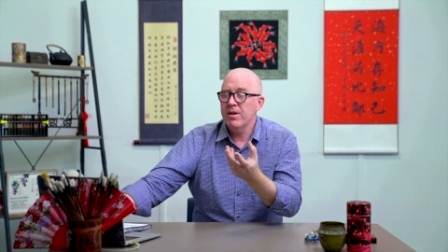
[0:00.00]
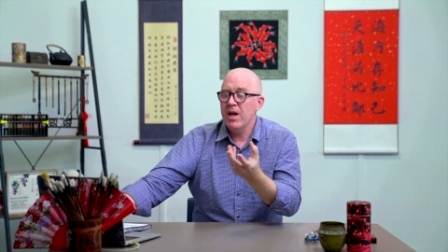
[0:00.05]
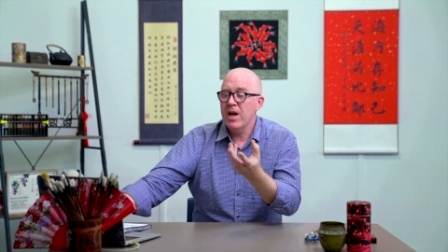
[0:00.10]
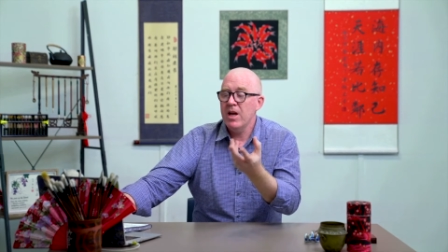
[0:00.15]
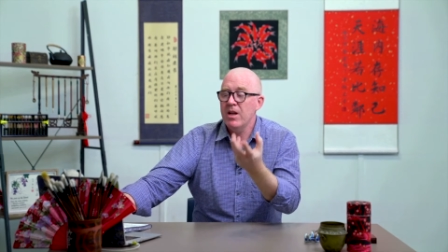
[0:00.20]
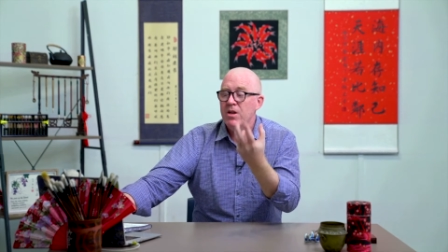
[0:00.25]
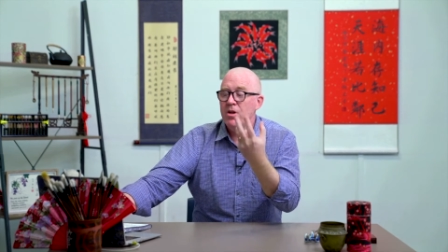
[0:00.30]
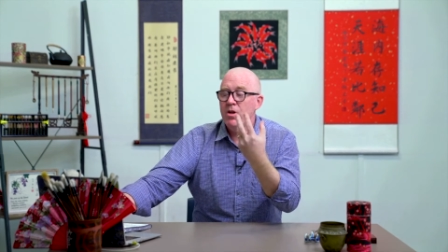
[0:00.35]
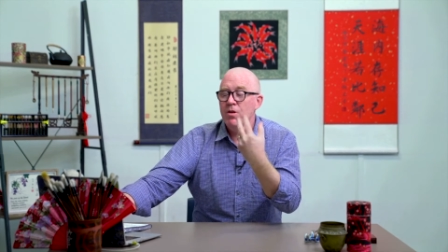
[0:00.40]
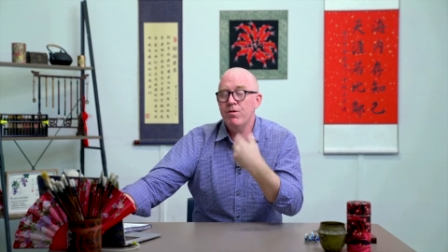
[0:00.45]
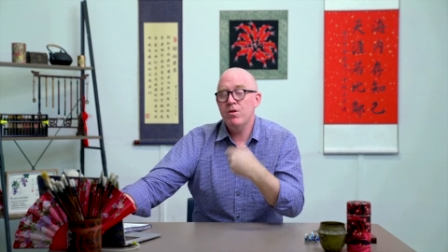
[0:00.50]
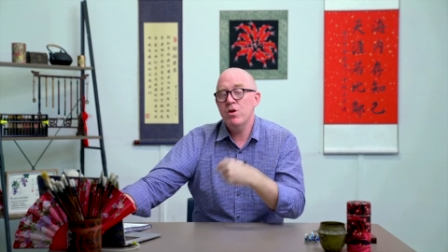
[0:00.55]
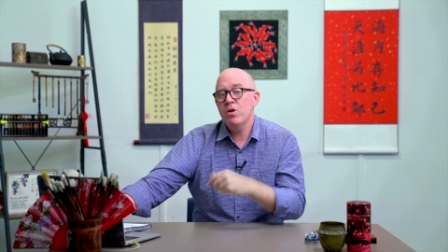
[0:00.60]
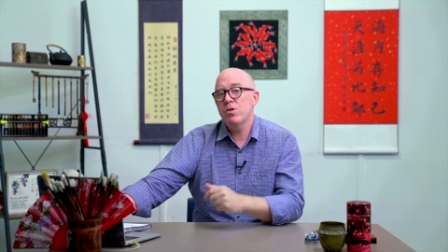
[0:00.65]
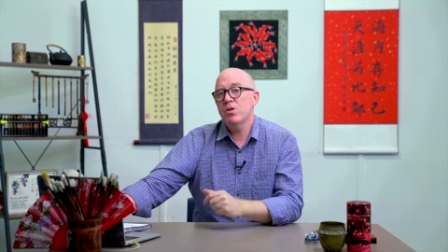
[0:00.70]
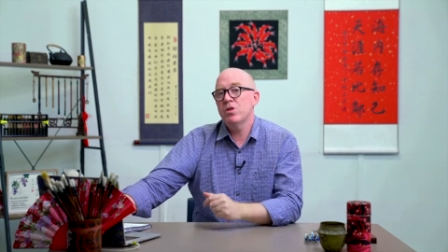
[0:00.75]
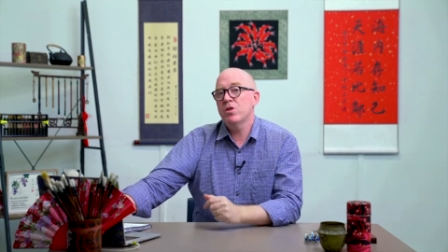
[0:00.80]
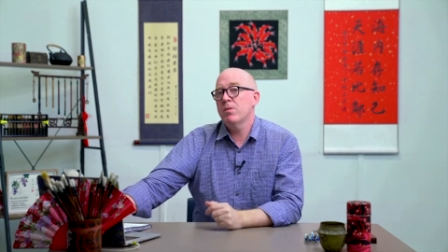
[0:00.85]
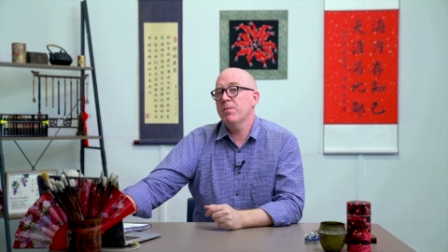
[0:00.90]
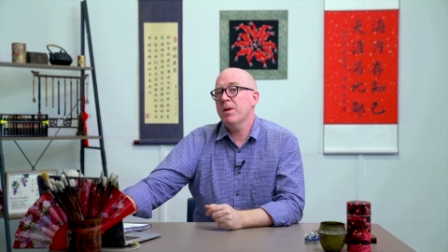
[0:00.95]
and you've
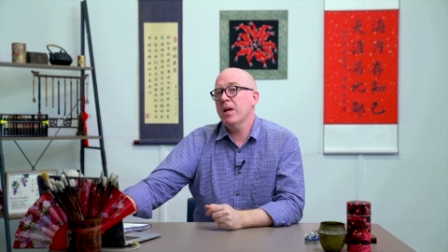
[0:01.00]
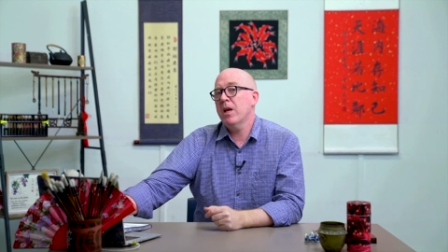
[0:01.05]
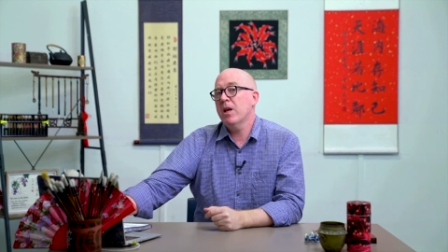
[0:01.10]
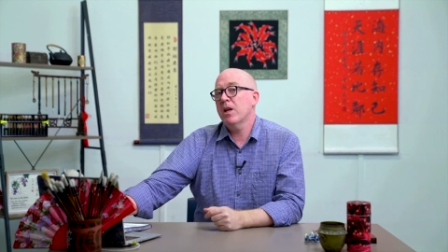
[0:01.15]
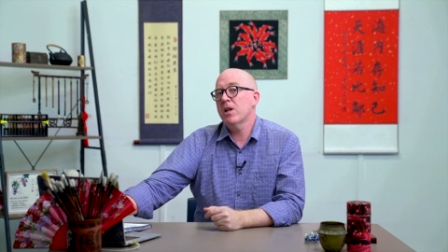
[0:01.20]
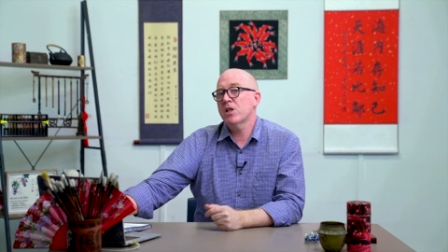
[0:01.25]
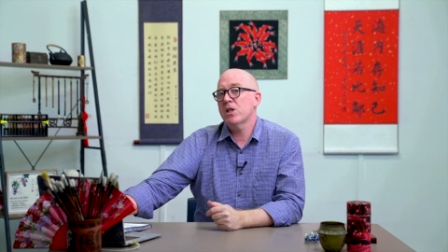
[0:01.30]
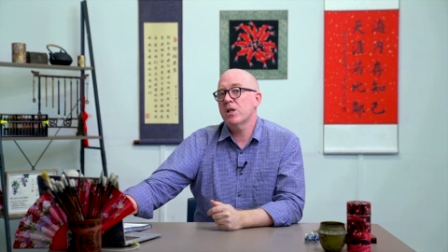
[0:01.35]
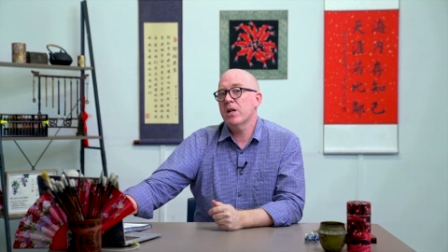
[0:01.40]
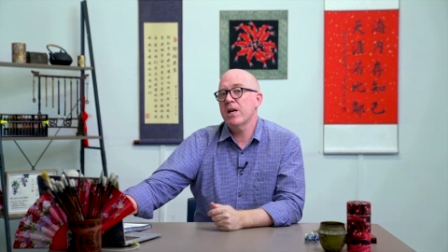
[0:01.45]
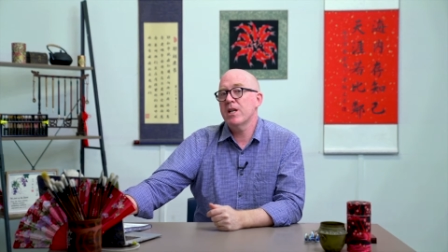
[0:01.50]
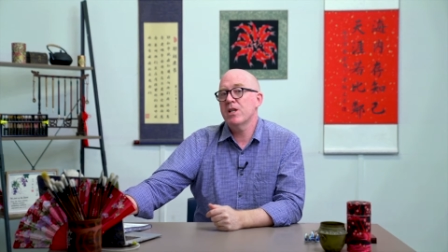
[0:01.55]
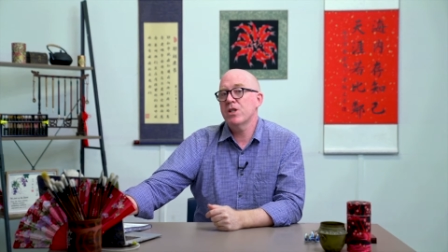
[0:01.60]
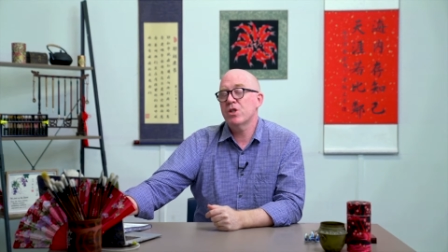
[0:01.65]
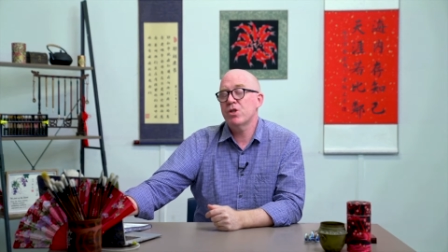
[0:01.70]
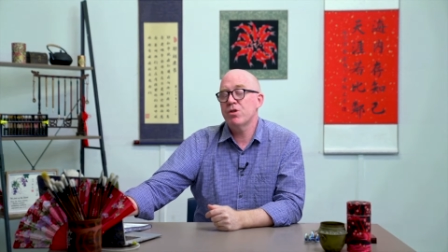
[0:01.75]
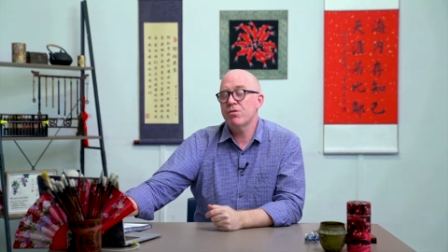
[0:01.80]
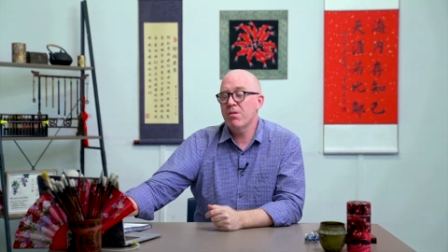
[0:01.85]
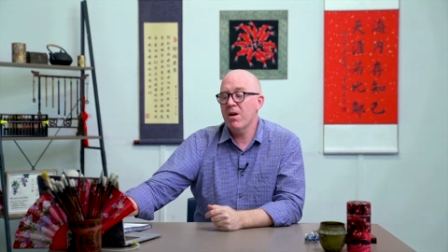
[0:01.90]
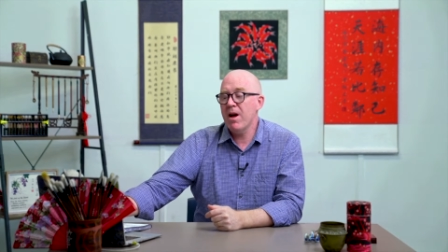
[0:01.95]
used some English letters
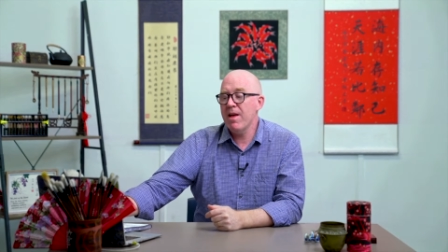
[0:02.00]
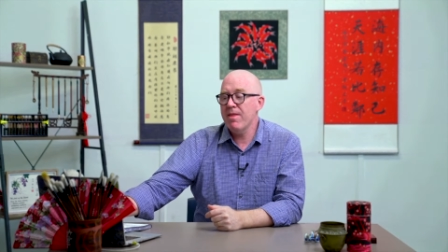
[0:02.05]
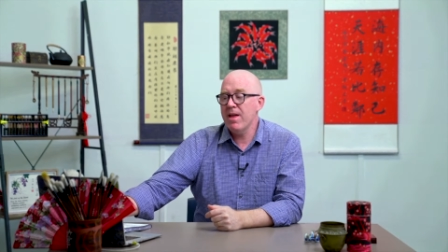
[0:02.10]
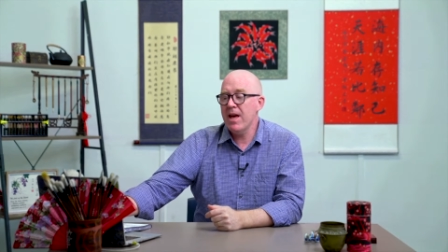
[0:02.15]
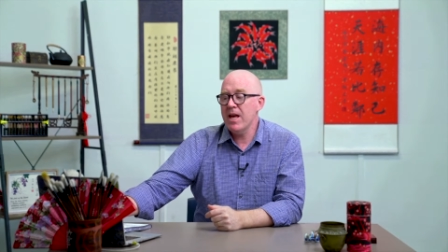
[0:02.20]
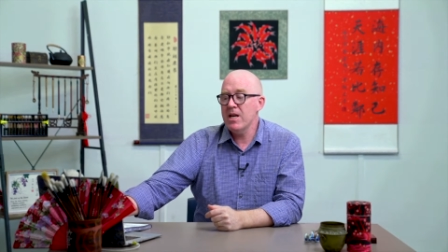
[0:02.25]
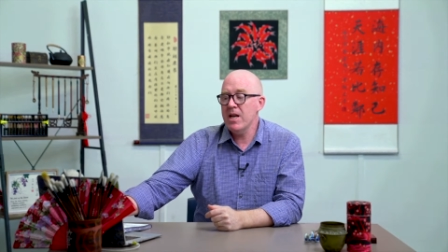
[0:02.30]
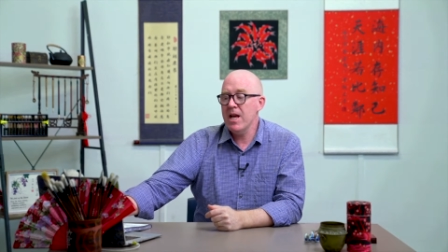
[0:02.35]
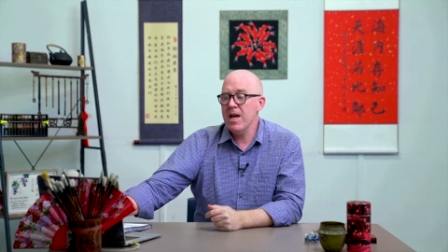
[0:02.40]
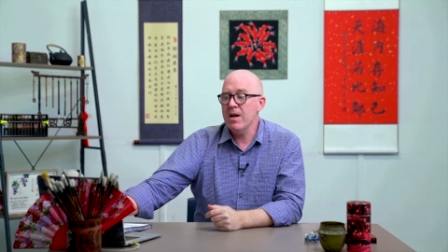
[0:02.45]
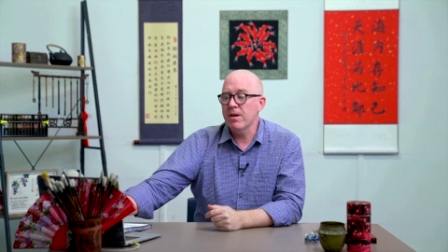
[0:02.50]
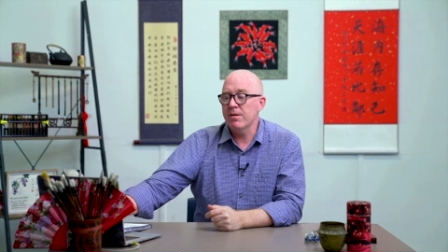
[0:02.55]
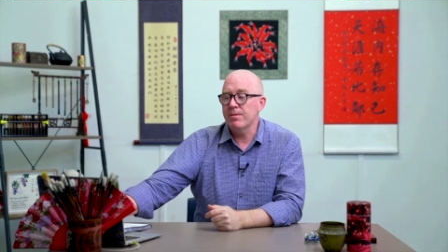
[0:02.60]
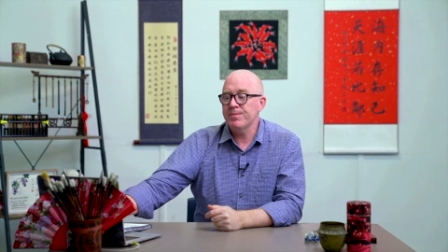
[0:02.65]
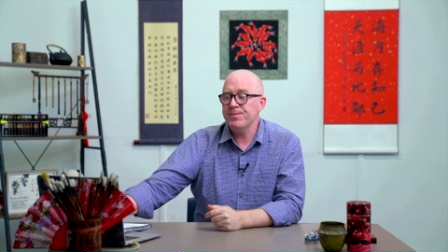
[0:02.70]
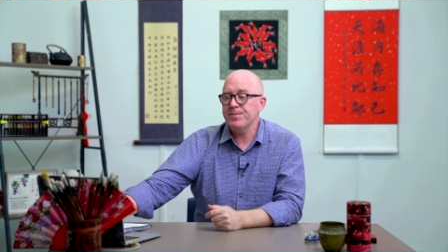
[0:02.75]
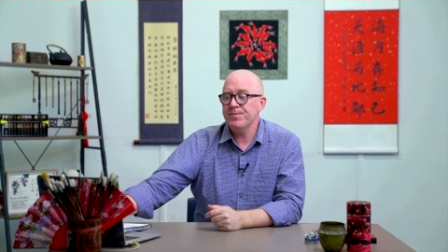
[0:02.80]
to write that down.